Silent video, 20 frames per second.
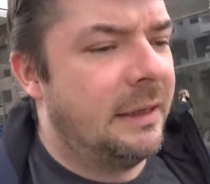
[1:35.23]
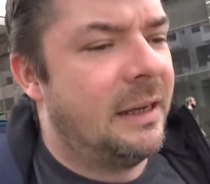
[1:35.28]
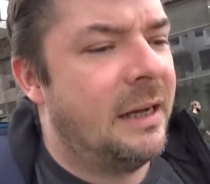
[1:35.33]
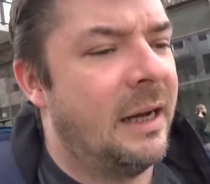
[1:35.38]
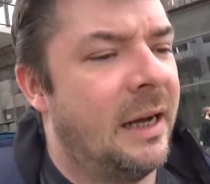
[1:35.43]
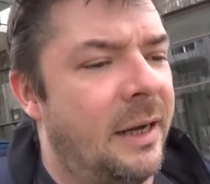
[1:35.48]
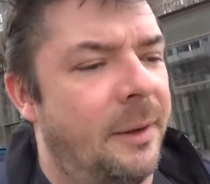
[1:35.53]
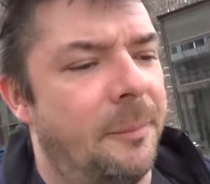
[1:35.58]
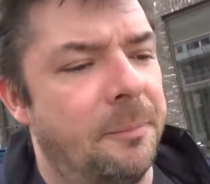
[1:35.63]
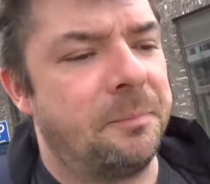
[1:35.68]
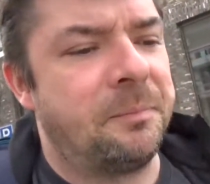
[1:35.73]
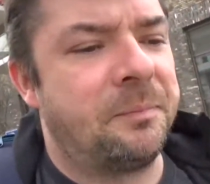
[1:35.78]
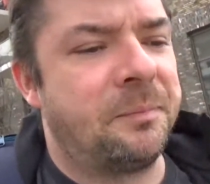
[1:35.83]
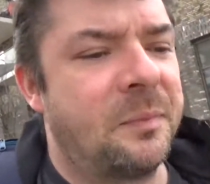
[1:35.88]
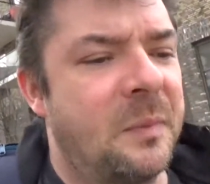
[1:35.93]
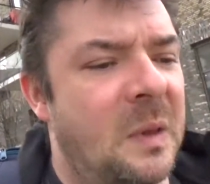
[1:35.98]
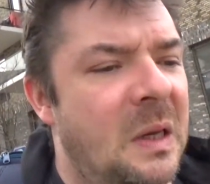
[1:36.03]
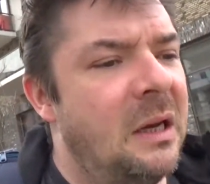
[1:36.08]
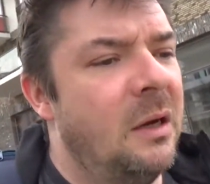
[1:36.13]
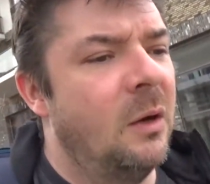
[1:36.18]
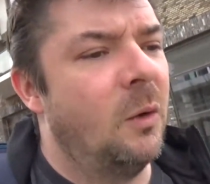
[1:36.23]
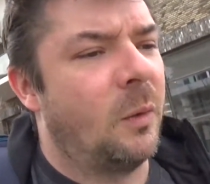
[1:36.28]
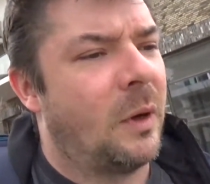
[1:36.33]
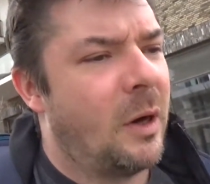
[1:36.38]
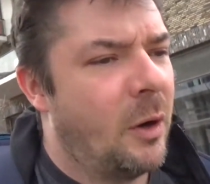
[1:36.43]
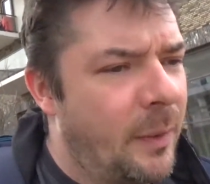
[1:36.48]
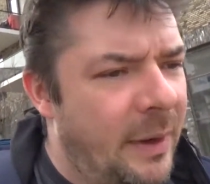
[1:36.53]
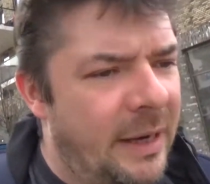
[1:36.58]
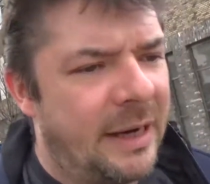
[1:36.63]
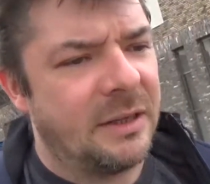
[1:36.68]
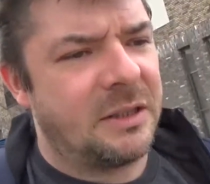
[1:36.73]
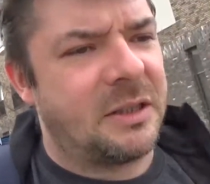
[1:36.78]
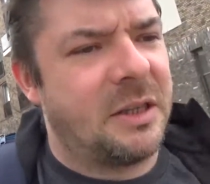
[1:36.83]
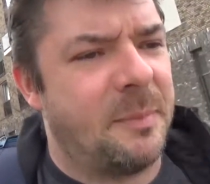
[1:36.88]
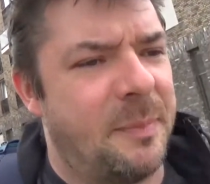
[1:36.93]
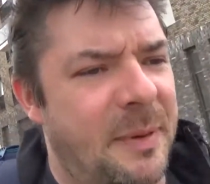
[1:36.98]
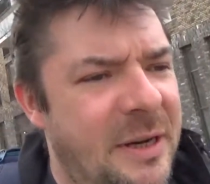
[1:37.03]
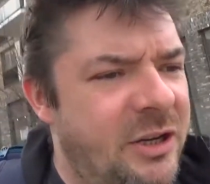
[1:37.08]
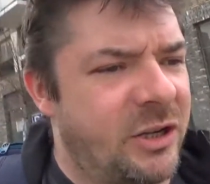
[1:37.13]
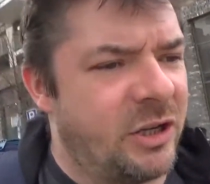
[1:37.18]
Um, when I went out to the
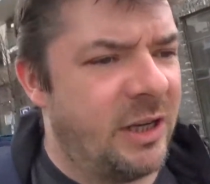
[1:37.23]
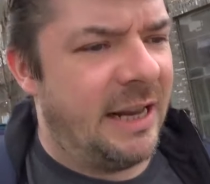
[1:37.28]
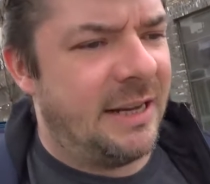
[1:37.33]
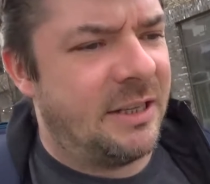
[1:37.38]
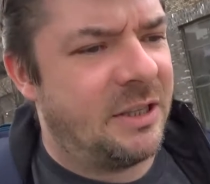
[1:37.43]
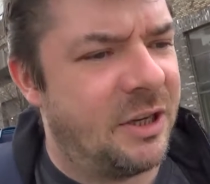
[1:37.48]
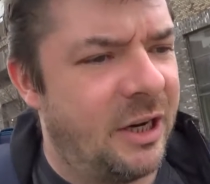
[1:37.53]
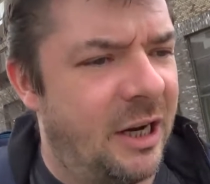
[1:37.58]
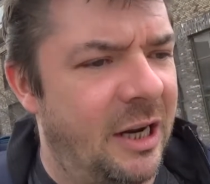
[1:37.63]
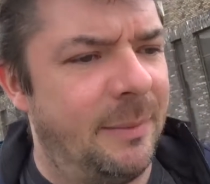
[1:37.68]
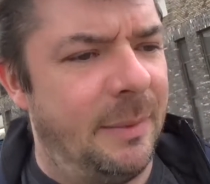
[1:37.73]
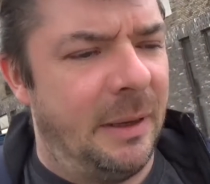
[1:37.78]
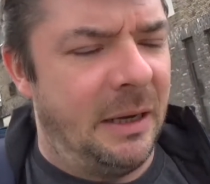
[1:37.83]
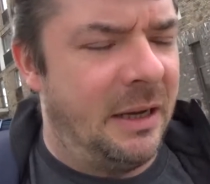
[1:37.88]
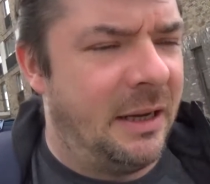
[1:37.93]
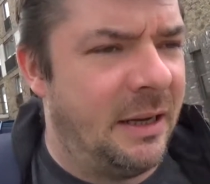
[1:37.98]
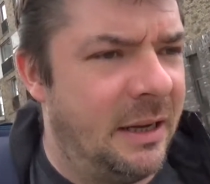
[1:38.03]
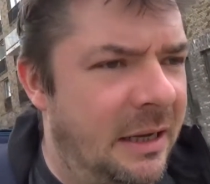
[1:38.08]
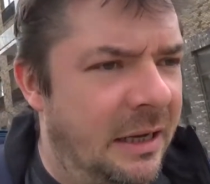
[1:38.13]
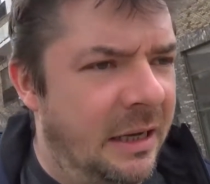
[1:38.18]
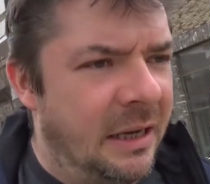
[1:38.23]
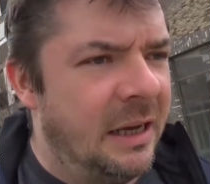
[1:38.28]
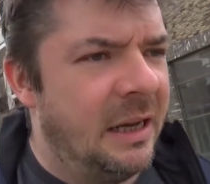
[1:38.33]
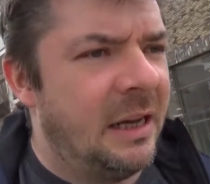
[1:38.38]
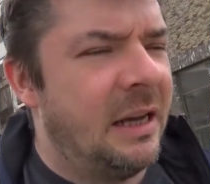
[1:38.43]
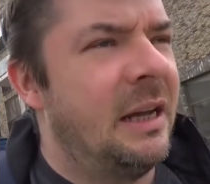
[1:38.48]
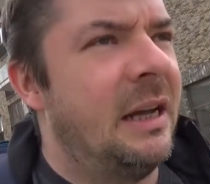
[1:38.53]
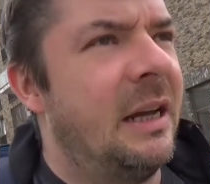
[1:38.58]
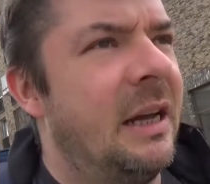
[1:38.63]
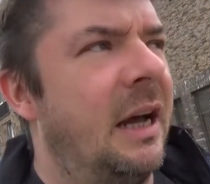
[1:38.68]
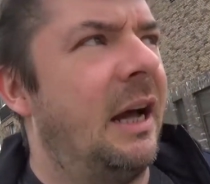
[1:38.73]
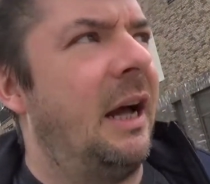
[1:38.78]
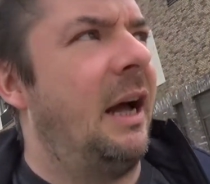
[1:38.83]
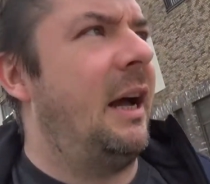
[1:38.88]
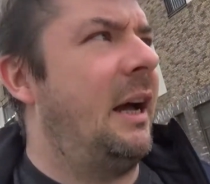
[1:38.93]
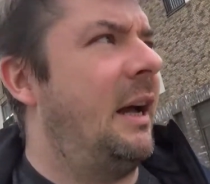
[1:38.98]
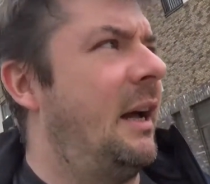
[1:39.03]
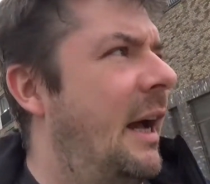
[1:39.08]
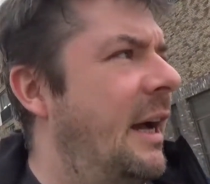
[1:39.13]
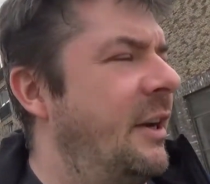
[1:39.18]
beach last time,
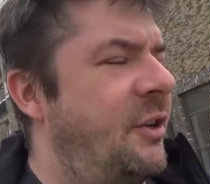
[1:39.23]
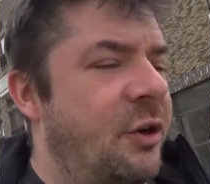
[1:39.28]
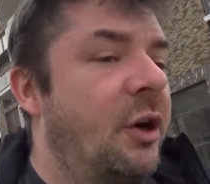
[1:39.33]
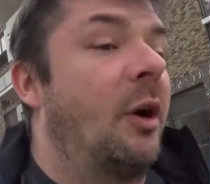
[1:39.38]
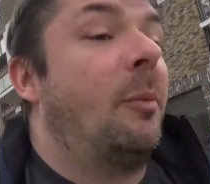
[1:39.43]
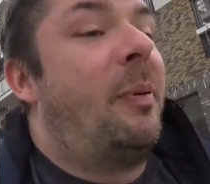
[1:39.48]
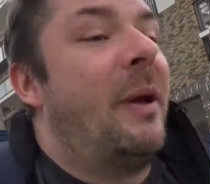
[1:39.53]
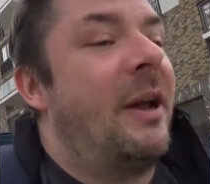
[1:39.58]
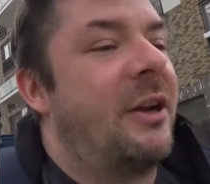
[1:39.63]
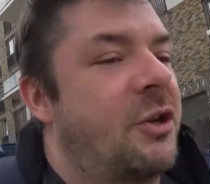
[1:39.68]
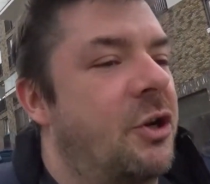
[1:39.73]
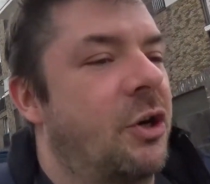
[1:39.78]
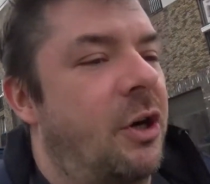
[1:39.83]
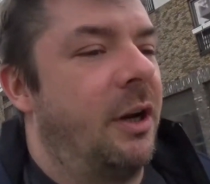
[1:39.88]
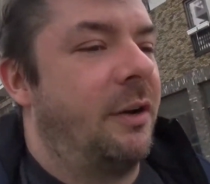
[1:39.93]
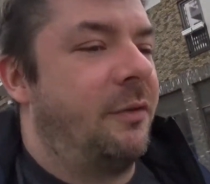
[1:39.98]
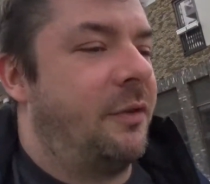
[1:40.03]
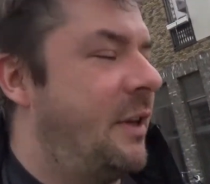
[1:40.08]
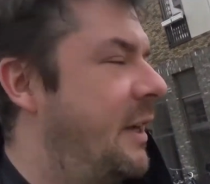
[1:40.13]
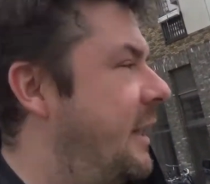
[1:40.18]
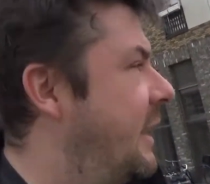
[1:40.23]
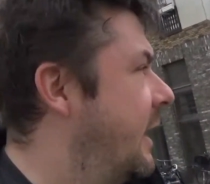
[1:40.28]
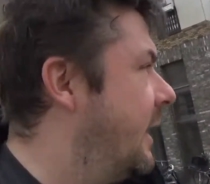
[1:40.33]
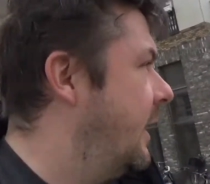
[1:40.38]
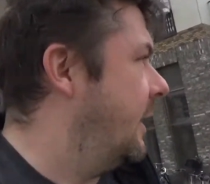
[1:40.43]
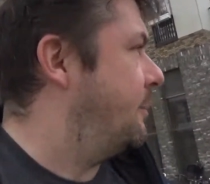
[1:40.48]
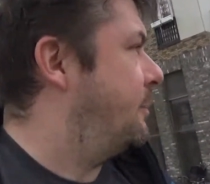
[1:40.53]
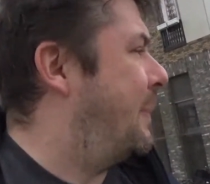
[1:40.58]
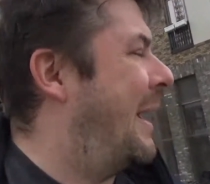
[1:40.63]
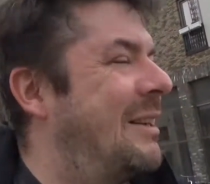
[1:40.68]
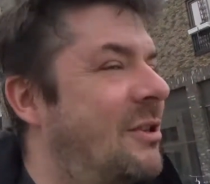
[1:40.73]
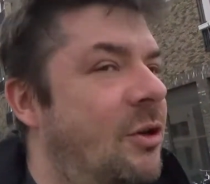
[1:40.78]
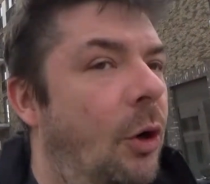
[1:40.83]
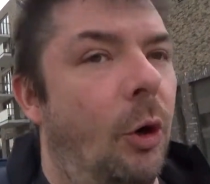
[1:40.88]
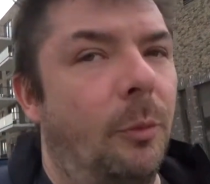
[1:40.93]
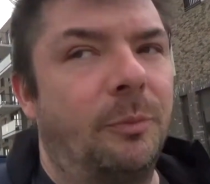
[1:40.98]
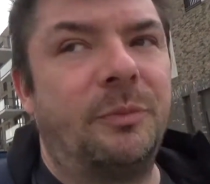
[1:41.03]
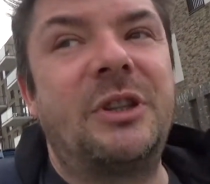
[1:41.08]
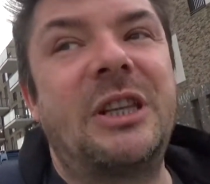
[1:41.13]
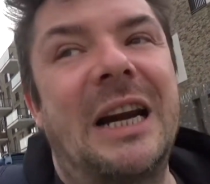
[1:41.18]
uh, I took a picture of the uh, Pas
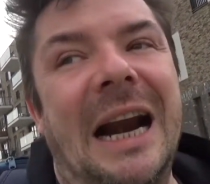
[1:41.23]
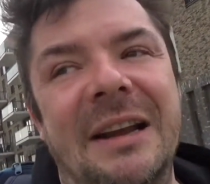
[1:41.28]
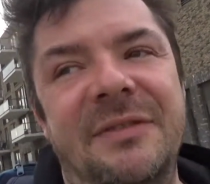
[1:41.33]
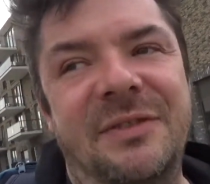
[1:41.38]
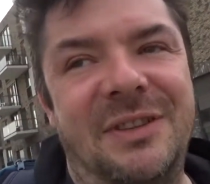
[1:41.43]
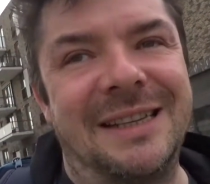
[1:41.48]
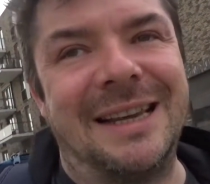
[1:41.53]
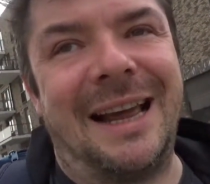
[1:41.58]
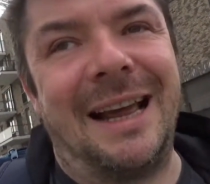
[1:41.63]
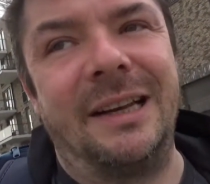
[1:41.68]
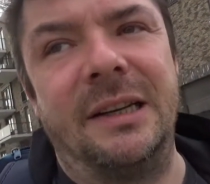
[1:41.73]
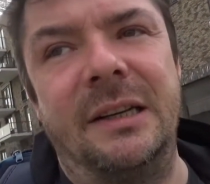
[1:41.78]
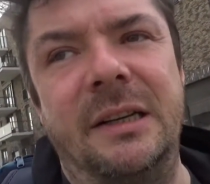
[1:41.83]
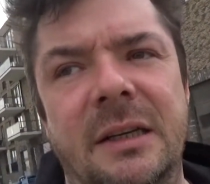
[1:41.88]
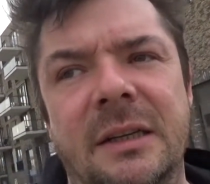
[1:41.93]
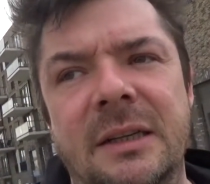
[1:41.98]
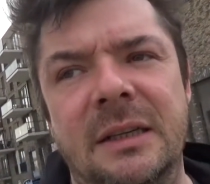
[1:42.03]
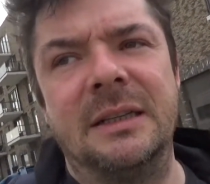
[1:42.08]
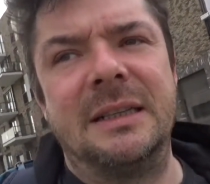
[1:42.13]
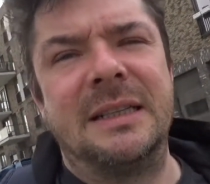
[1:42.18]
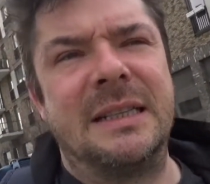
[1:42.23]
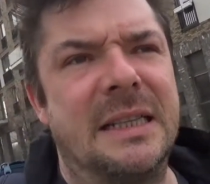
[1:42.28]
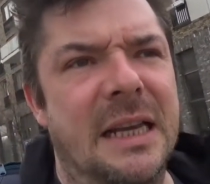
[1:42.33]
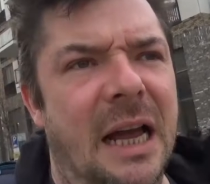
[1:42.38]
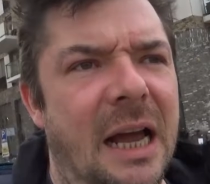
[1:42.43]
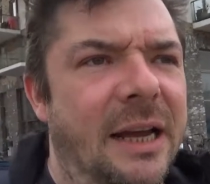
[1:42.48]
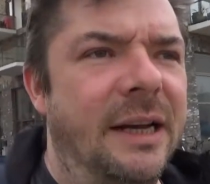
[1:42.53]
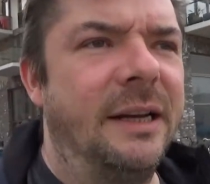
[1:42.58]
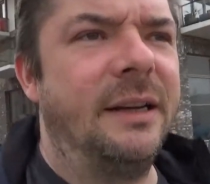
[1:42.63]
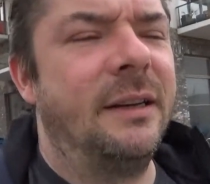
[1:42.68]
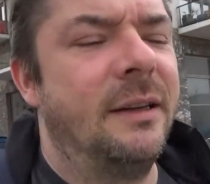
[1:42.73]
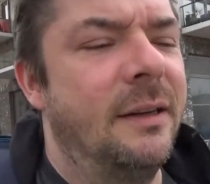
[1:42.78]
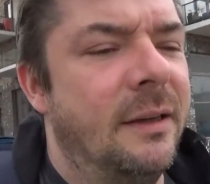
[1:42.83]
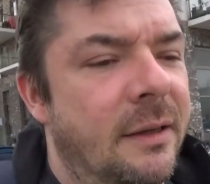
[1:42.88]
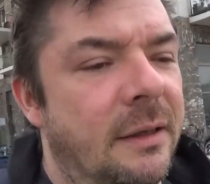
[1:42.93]
op drijfzand sign.